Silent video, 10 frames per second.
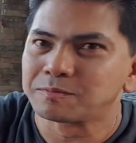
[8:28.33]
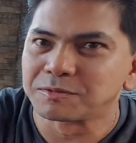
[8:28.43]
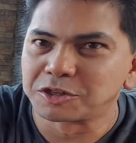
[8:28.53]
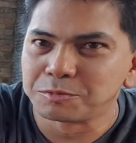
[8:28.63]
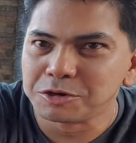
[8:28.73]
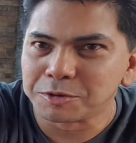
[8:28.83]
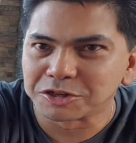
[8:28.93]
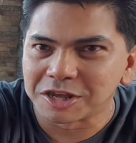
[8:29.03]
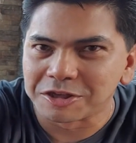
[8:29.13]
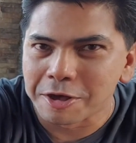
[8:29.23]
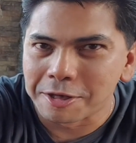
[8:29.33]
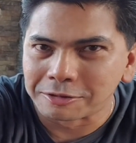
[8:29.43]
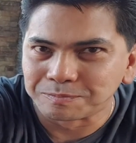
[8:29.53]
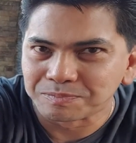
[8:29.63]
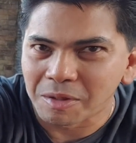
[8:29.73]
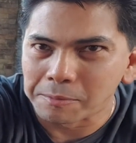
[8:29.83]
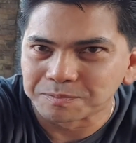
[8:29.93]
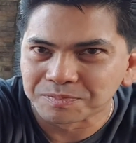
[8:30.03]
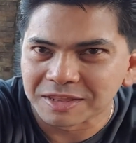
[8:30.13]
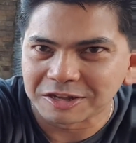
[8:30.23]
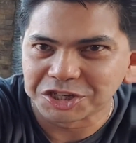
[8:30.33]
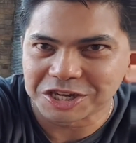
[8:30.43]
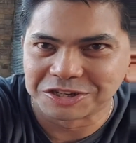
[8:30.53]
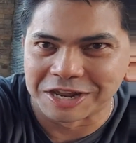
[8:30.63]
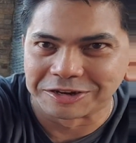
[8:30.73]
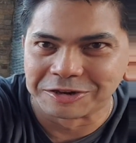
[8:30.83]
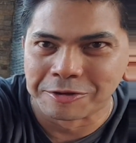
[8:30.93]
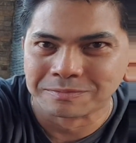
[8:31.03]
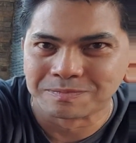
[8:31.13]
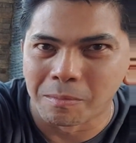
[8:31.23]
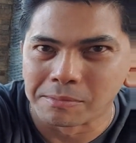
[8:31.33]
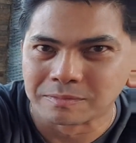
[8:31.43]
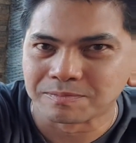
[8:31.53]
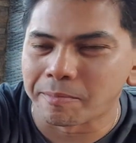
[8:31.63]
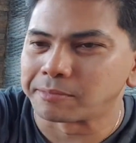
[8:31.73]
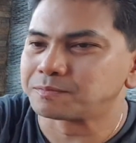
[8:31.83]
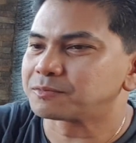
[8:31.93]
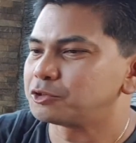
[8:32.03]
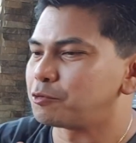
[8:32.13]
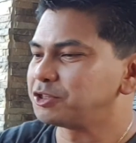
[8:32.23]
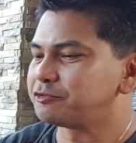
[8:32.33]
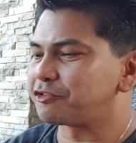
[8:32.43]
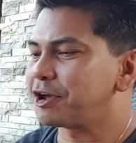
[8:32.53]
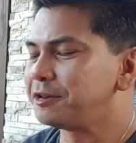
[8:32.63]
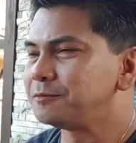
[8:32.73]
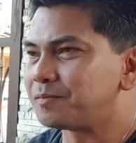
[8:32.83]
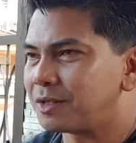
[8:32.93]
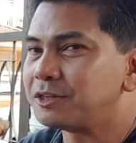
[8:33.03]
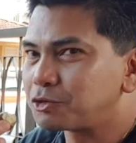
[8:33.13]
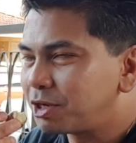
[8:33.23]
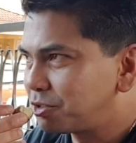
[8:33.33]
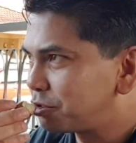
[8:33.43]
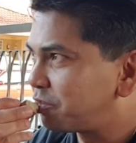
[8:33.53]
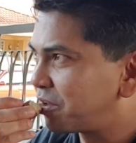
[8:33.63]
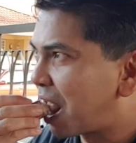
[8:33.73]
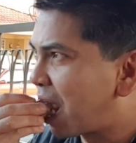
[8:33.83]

it's pretty much like a chestnut, you know. So once you fry it, it's quite soft.